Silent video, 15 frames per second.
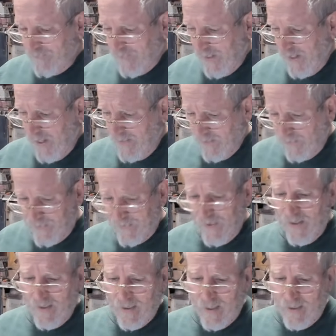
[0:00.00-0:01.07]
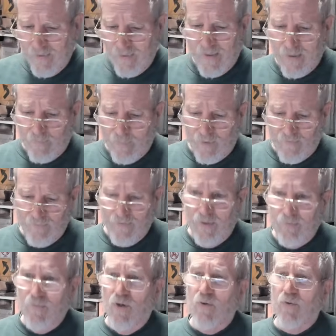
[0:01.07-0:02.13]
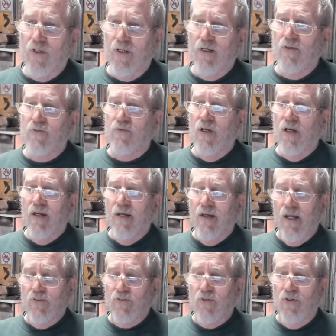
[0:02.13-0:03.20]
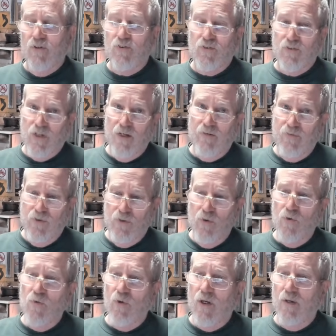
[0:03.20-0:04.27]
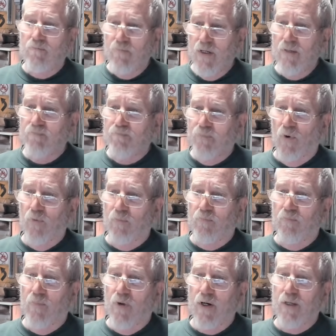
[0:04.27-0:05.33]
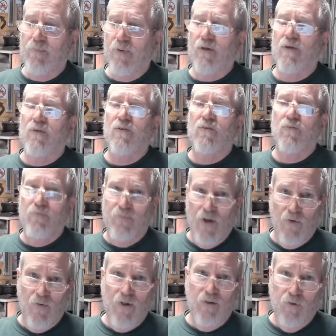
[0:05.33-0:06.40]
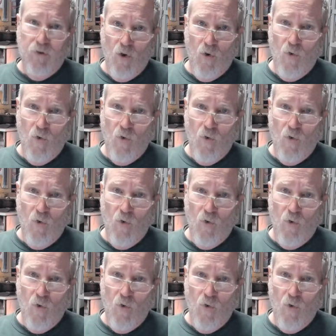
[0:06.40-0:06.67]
And the thing I like about Venmo is it's going to save you and me both money because it's very low